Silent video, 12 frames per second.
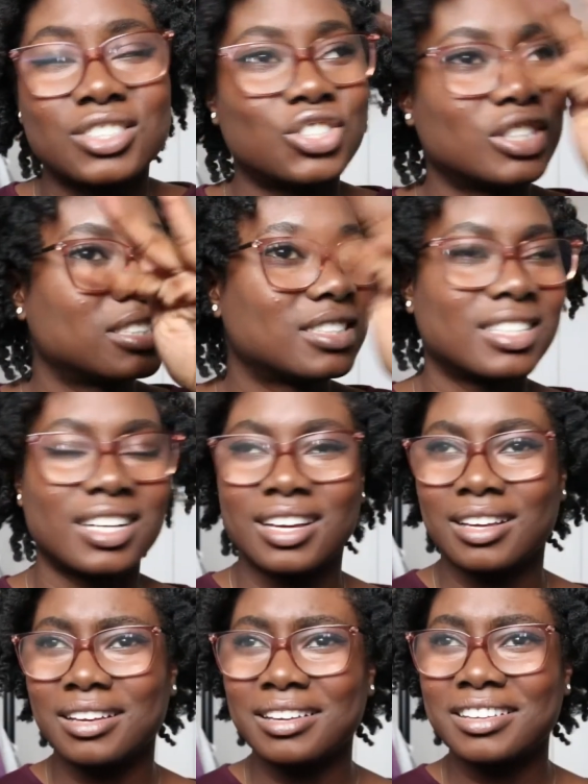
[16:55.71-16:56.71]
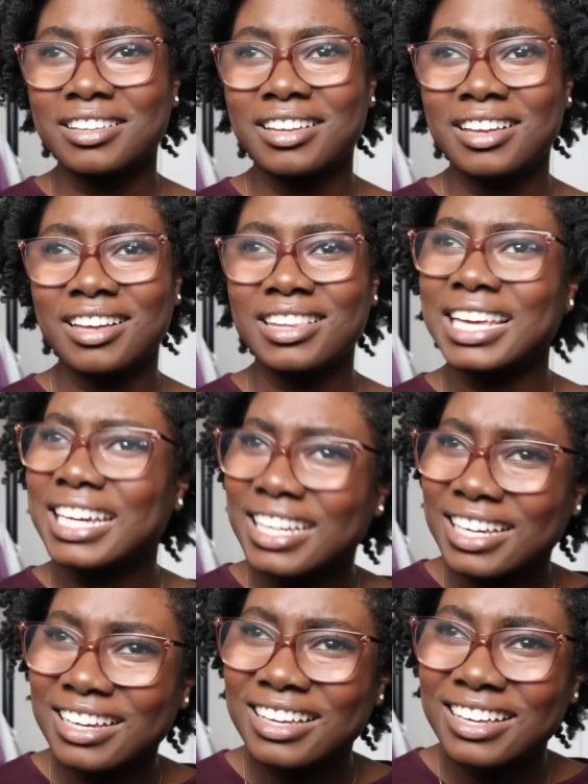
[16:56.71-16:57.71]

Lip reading: just like,